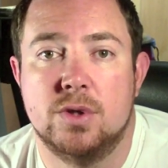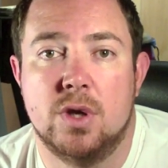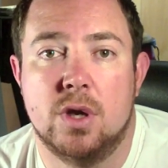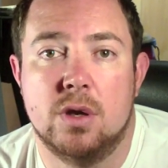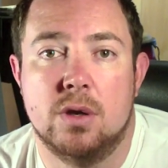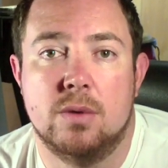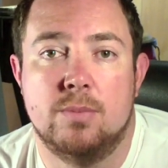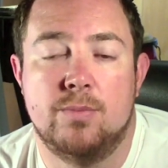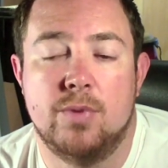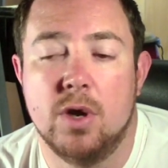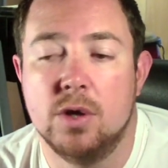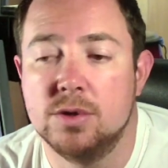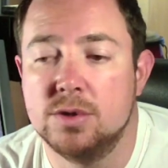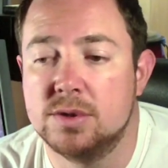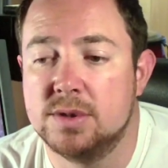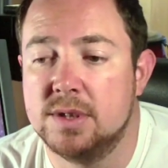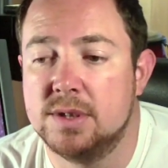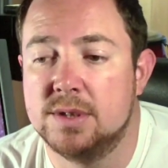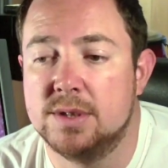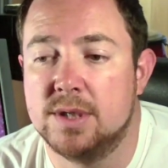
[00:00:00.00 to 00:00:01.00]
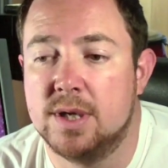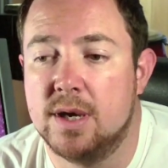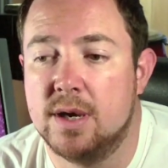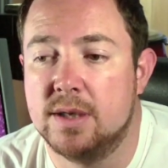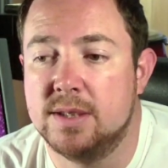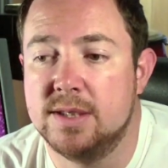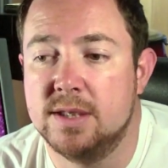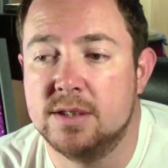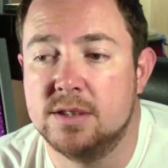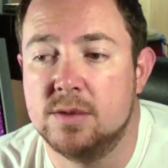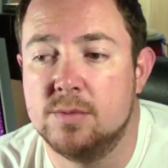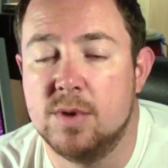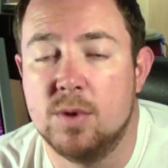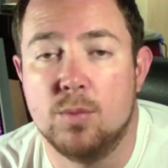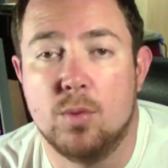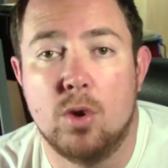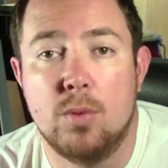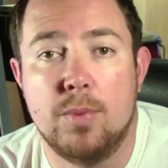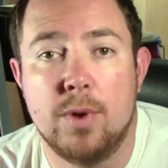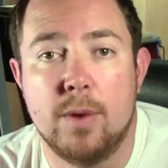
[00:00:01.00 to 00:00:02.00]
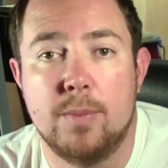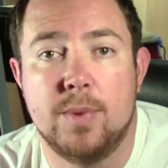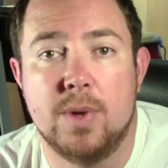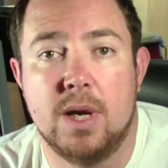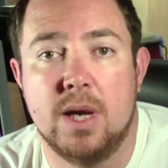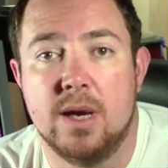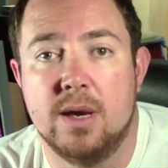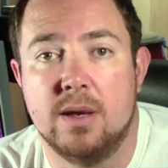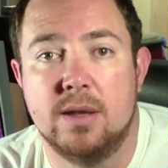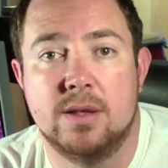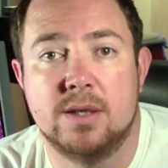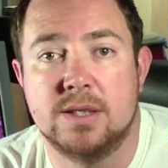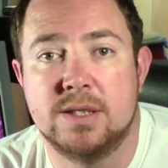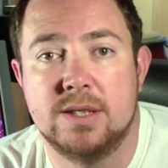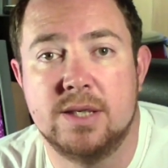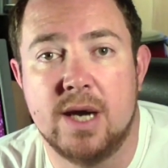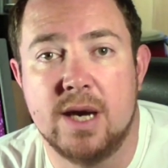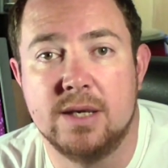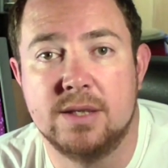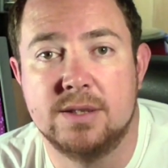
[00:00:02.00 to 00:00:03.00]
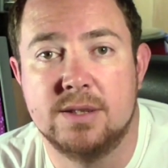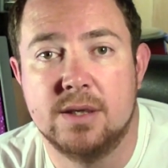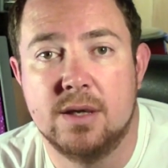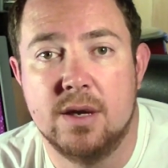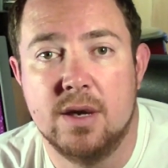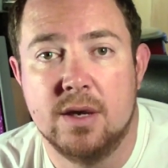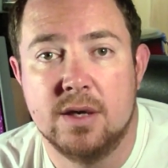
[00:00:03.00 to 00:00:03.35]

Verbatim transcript: You know, Pro Tools is, uh, tends to be more popular in the States,